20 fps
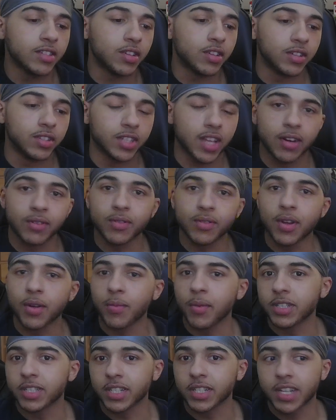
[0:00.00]
Turns out it
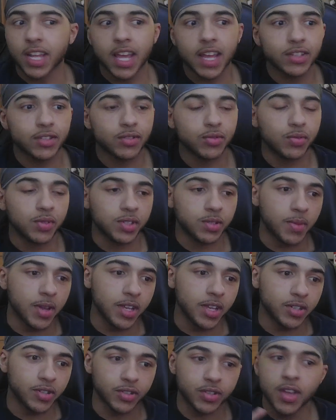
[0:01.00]
wasn't that. Switch
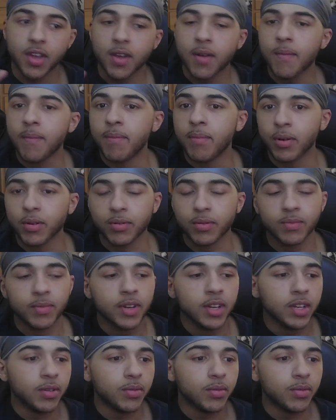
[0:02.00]
majors. Boom.